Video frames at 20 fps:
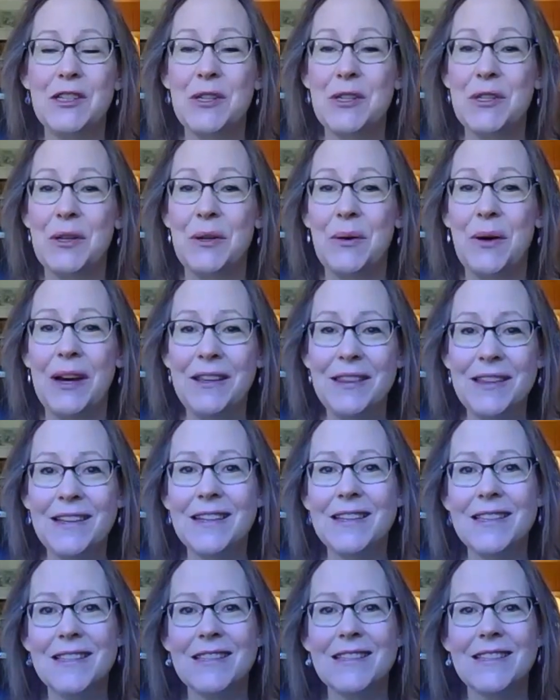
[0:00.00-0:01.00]
So I think
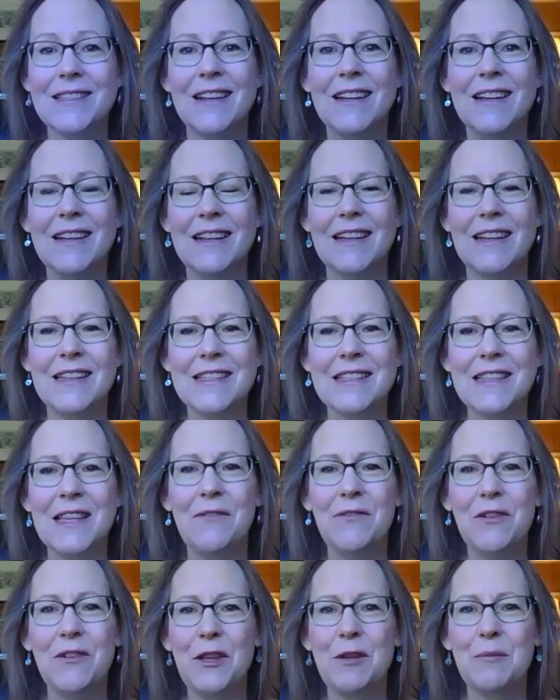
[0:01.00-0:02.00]
it's
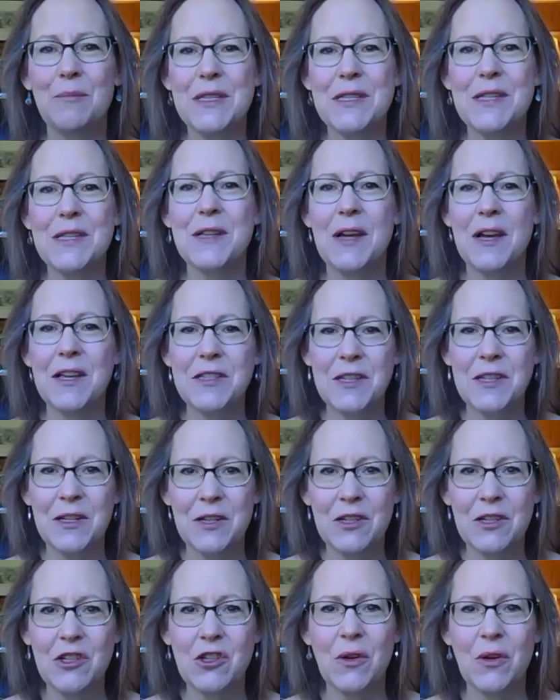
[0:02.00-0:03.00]
lovely that Mrs. Austen
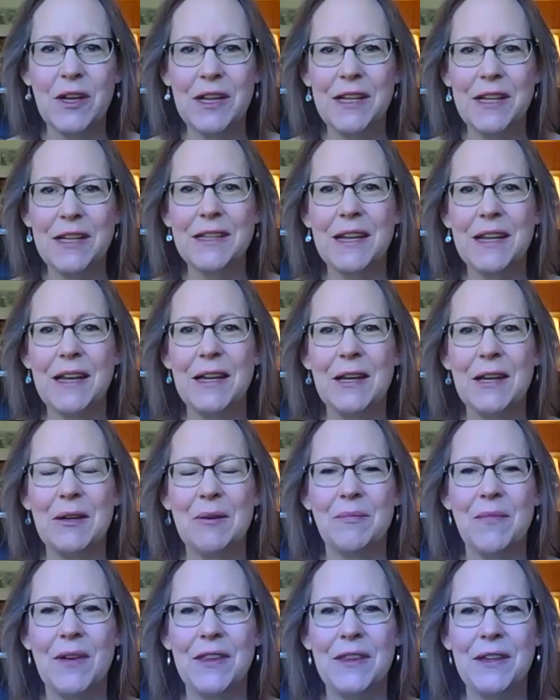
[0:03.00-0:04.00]
enjoyed it. I
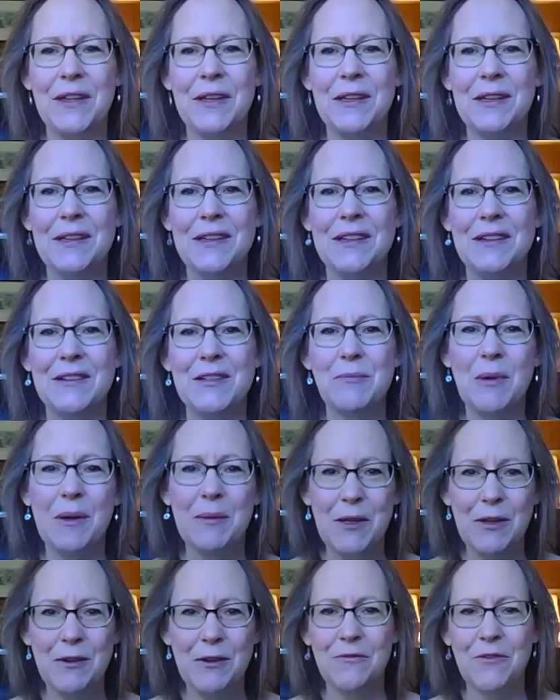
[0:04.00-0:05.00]
think it's
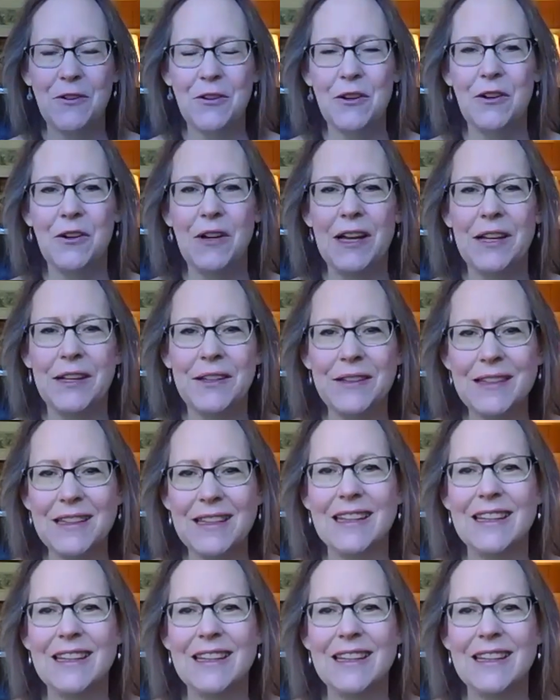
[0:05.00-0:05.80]
probably good for her health.